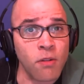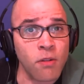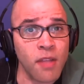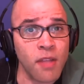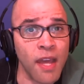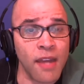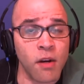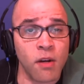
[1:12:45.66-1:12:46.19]

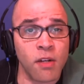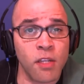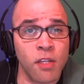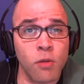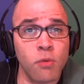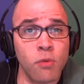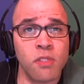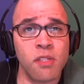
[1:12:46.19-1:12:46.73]
that are
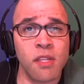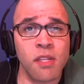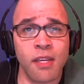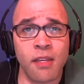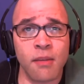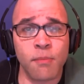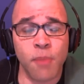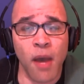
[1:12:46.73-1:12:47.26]

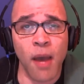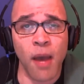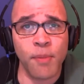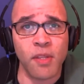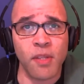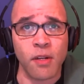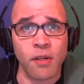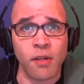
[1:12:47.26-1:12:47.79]
hugely
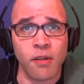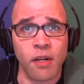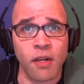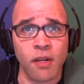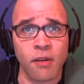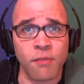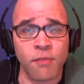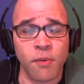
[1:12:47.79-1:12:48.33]
popular
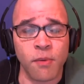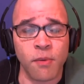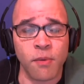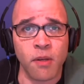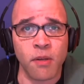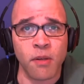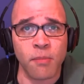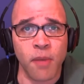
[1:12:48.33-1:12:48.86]
from
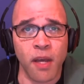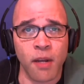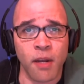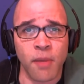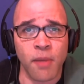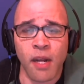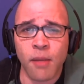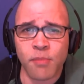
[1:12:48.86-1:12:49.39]
the
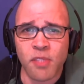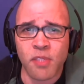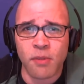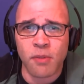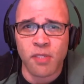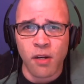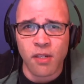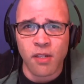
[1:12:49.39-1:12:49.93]
bottom on up. So
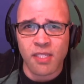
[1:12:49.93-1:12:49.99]
it's hard to